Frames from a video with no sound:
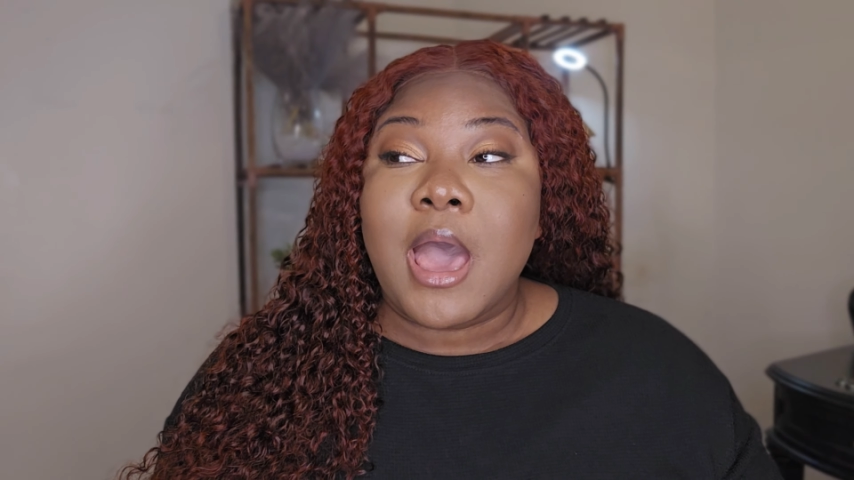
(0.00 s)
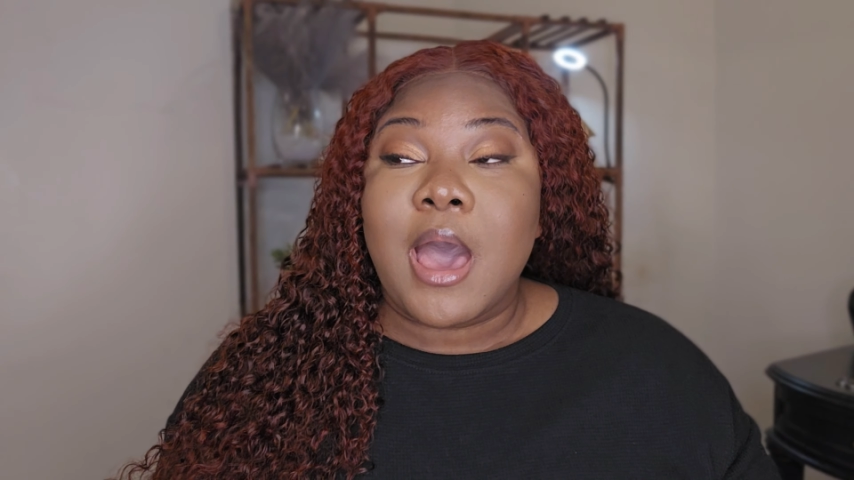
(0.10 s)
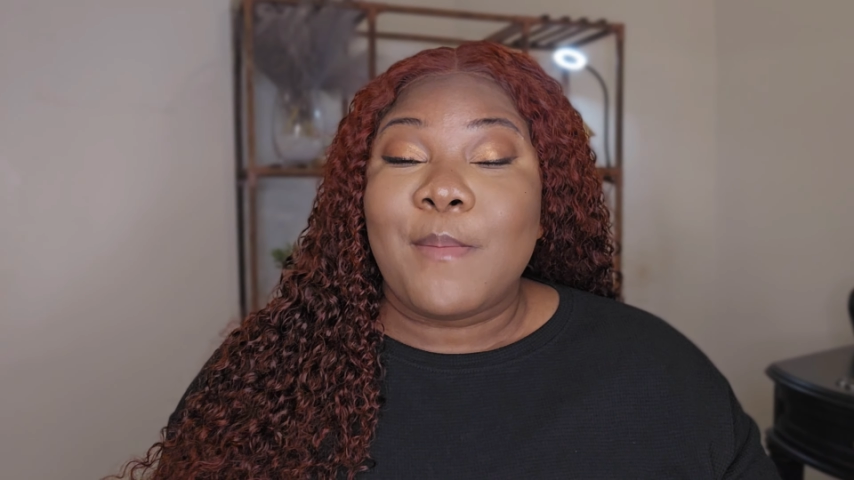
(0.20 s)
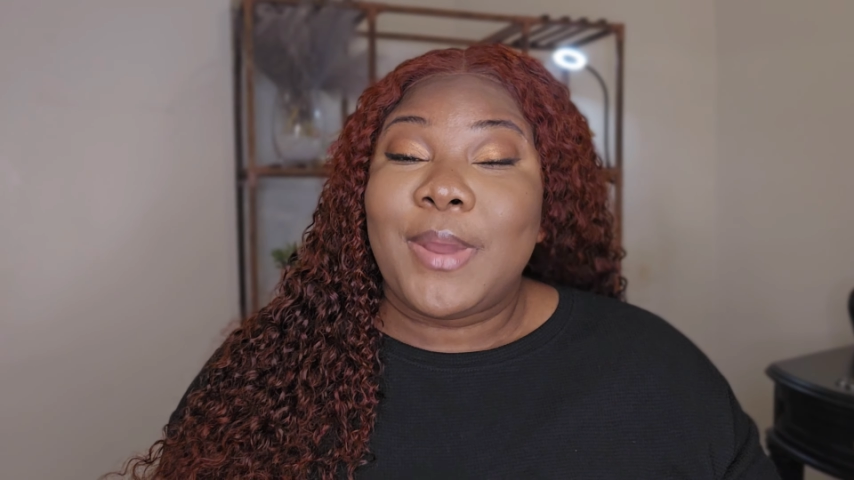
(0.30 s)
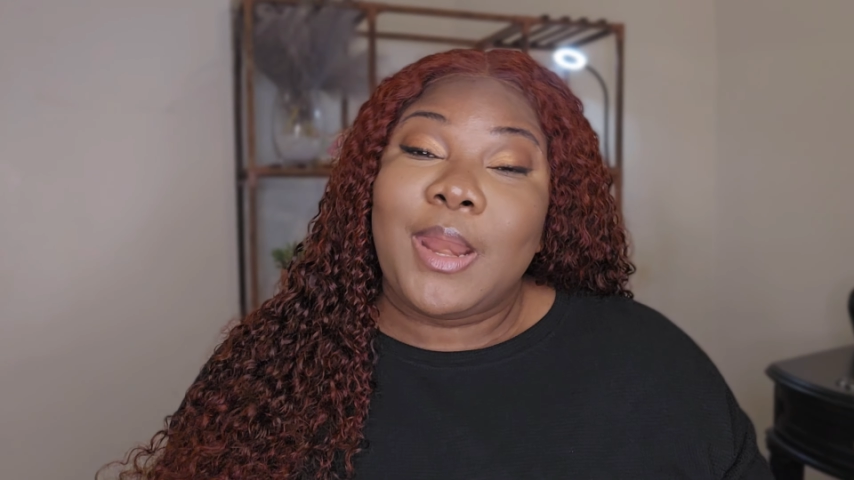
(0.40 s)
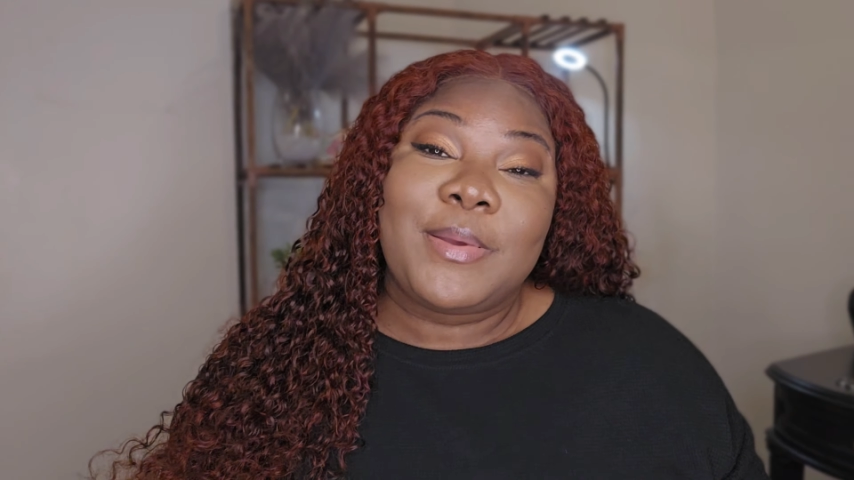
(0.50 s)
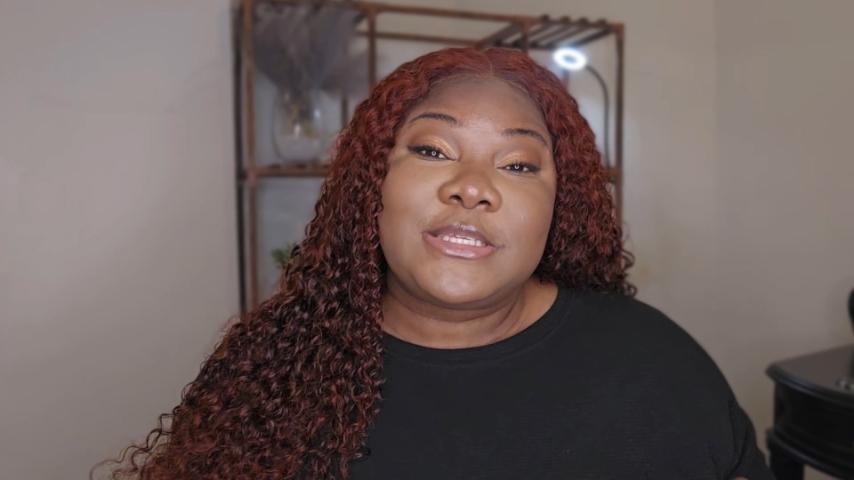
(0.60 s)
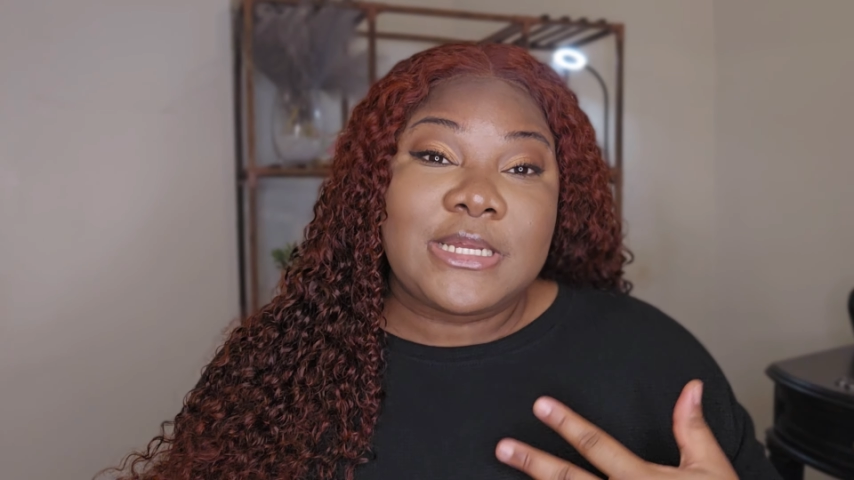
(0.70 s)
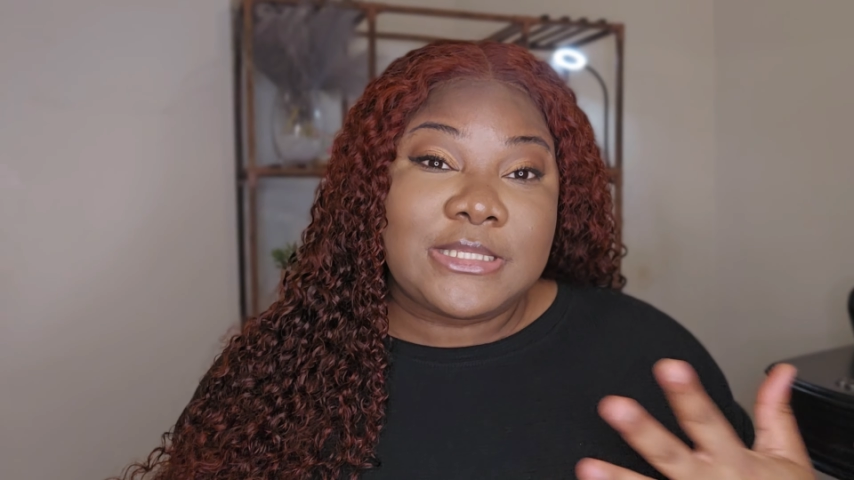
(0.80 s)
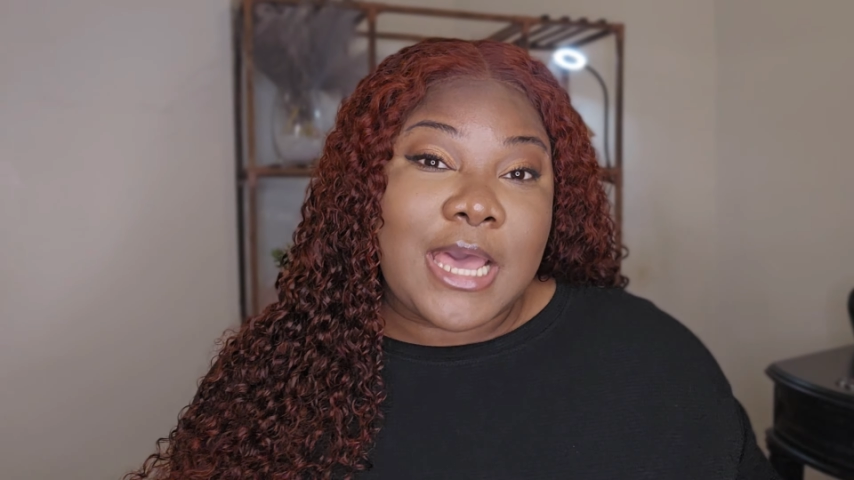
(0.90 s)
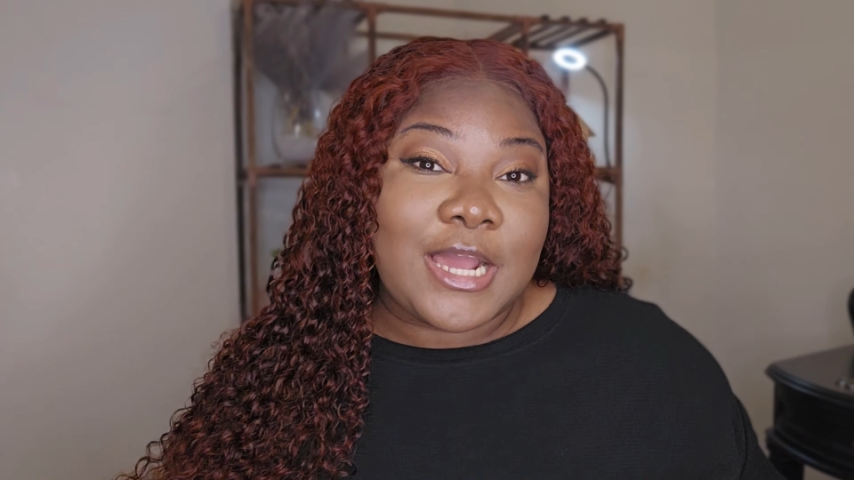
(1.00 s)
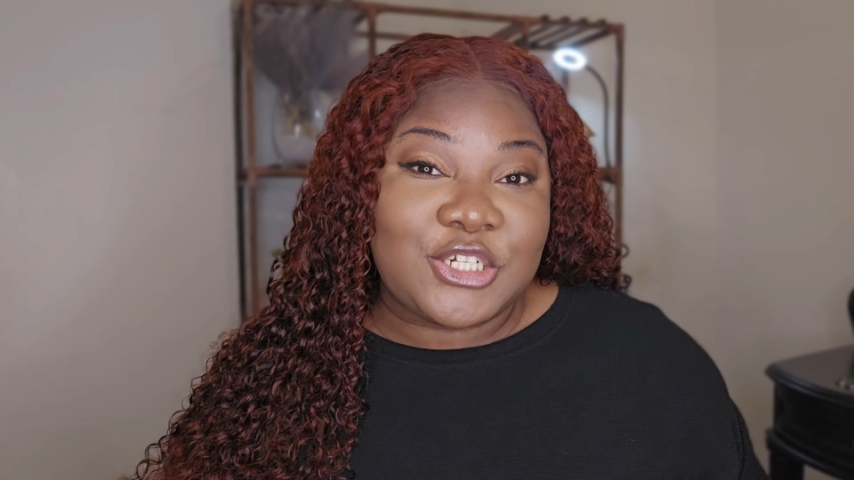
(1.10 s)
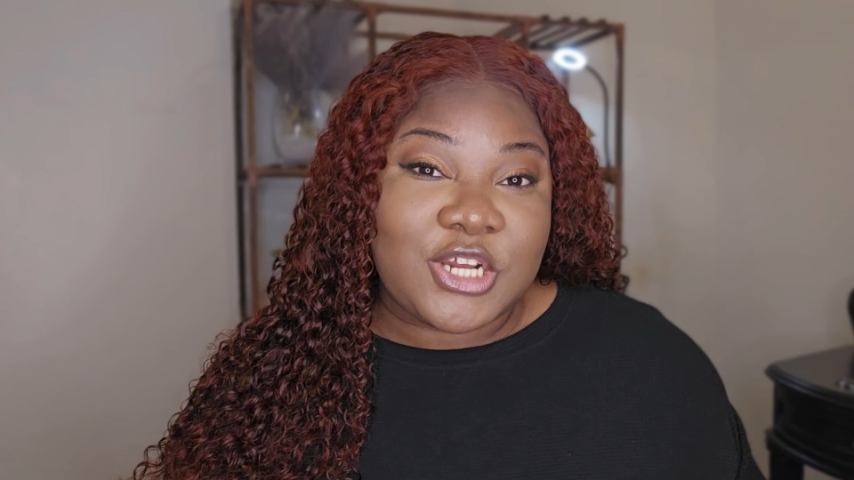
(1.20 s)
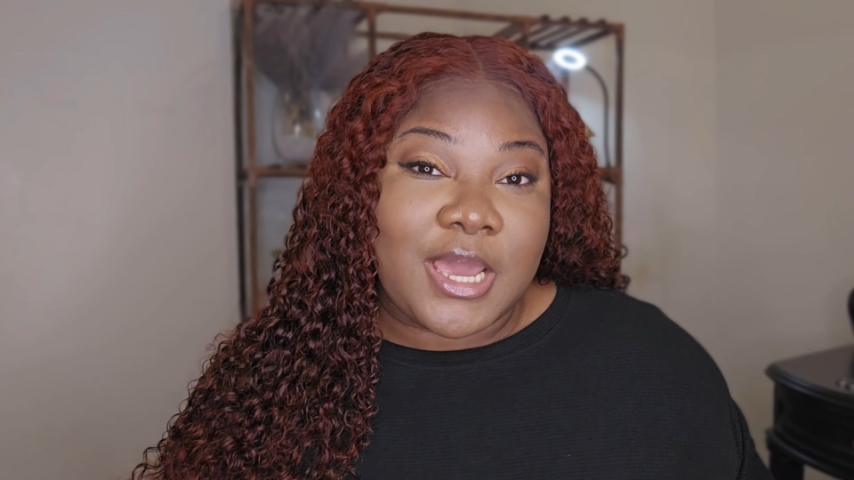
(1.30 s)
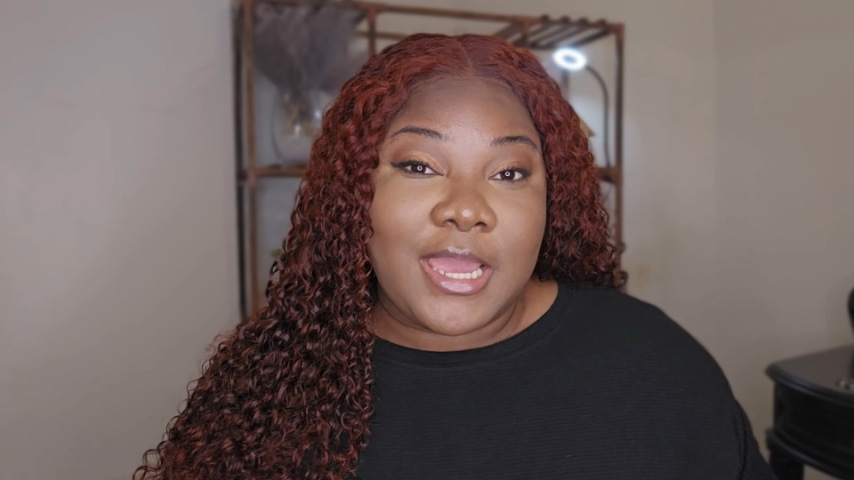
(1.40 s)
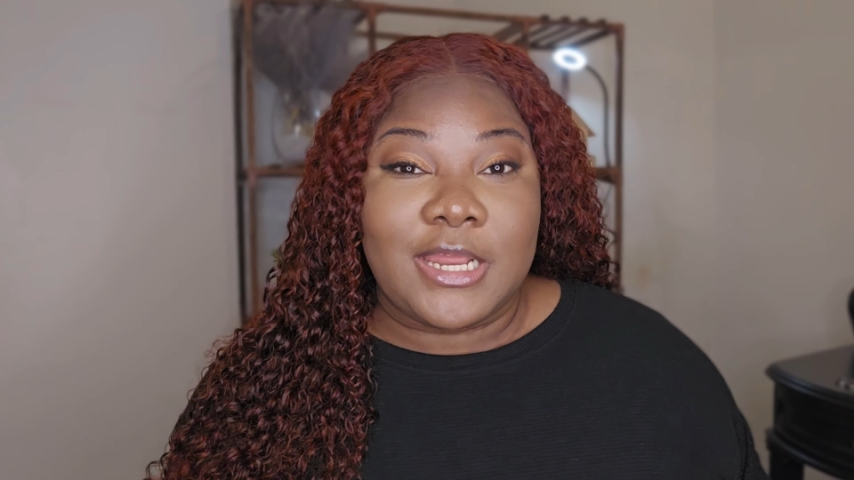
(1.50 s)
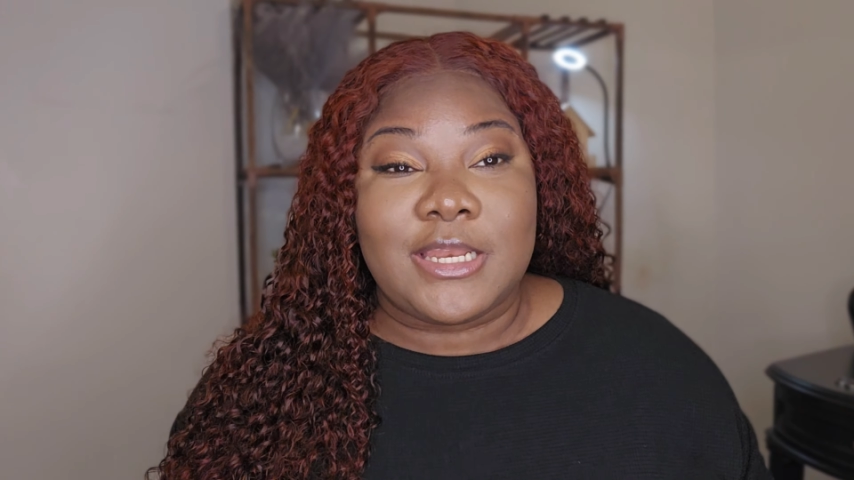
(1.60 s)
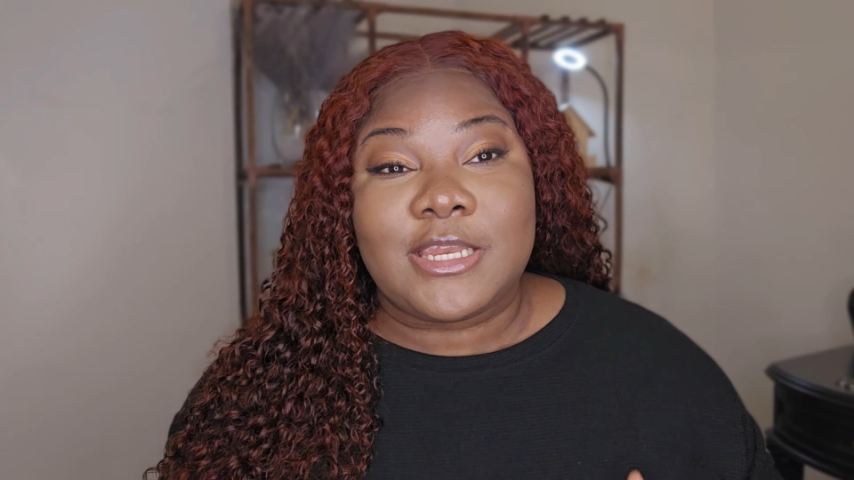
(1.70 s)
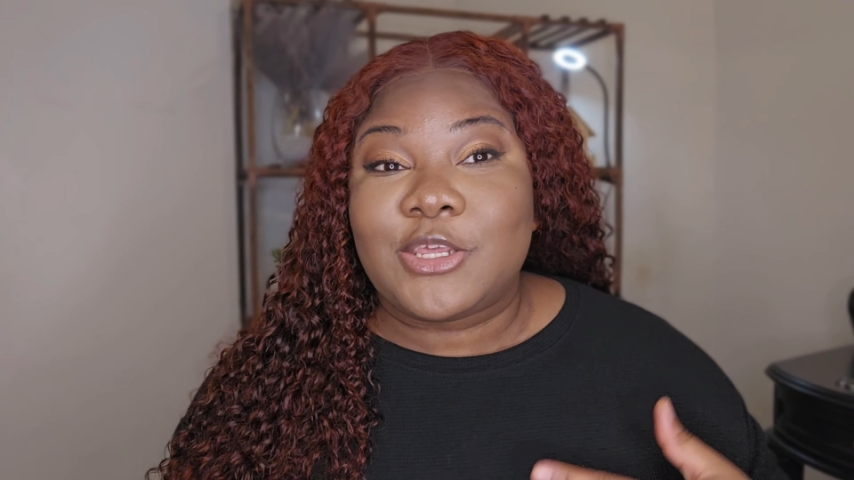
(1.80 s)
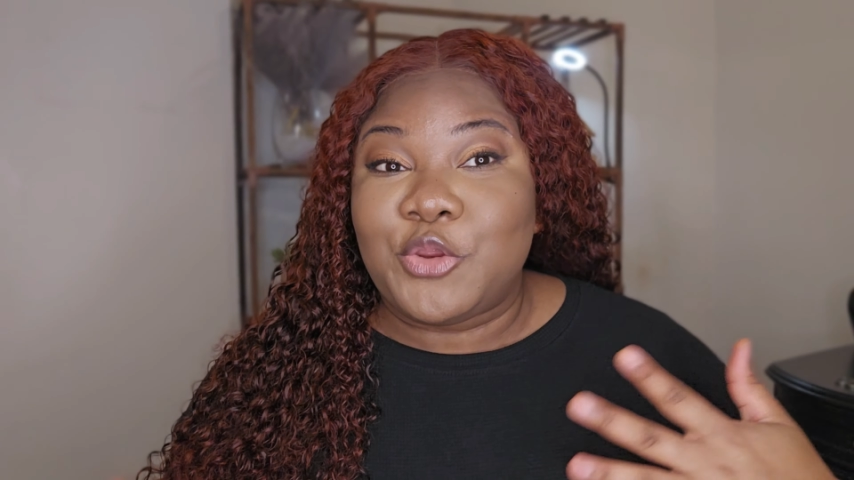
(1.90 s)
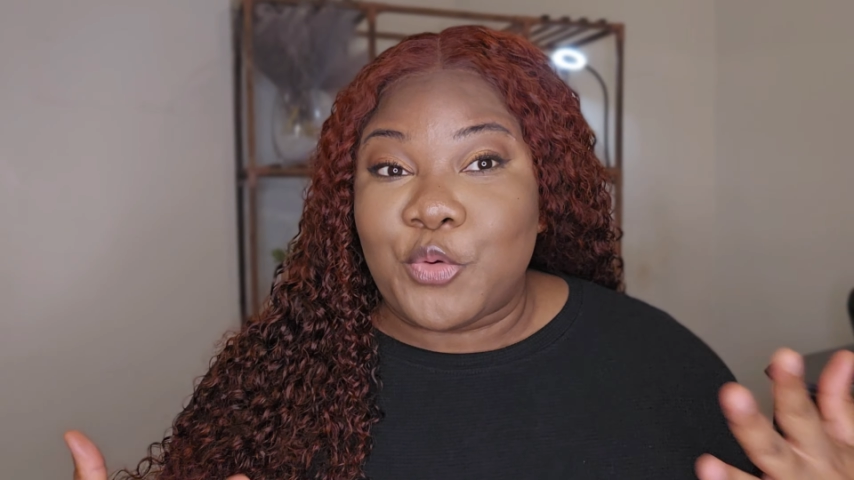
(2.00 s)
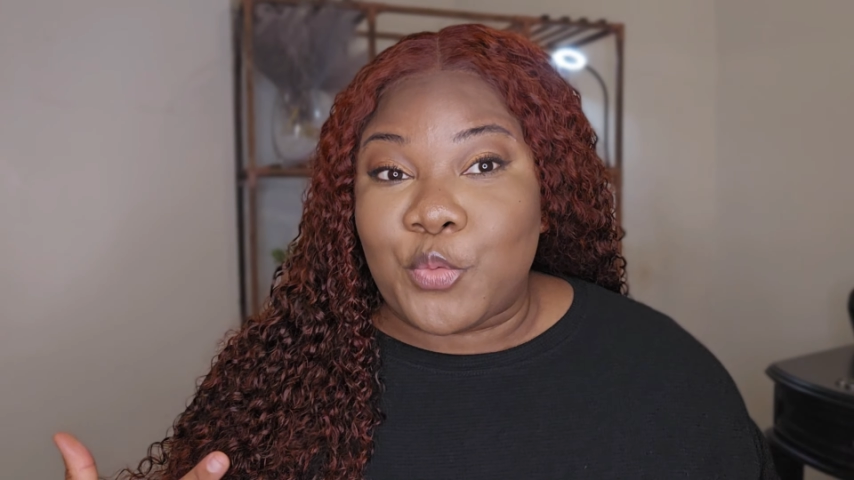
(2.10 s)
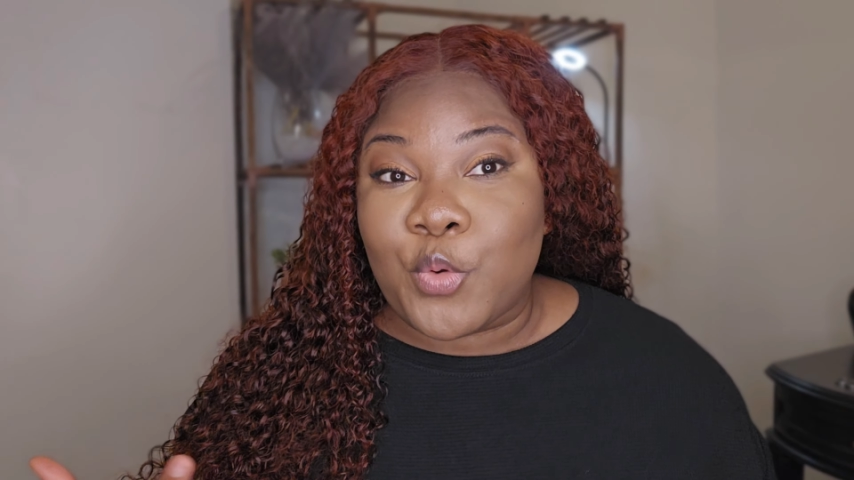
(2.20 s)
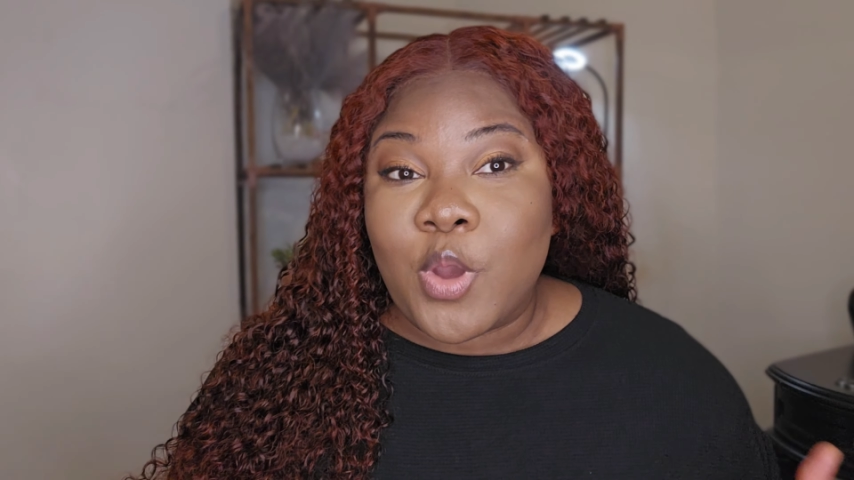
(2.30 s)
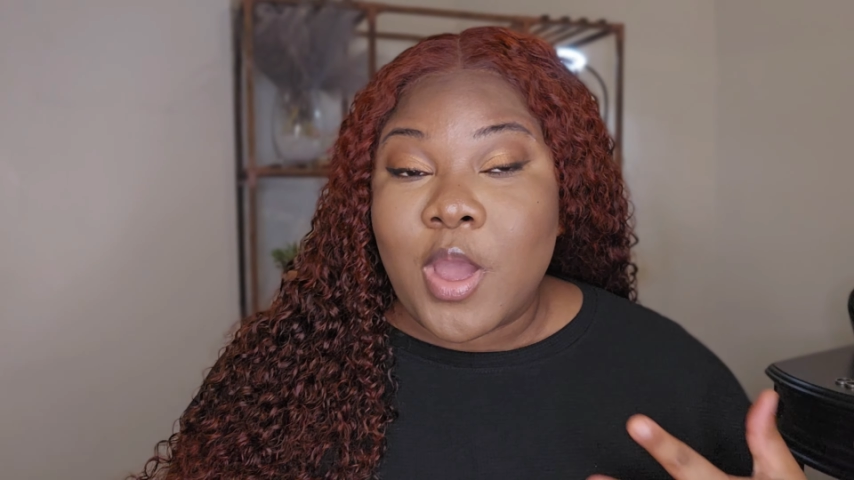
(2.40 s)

uh, my name is Natasha and you know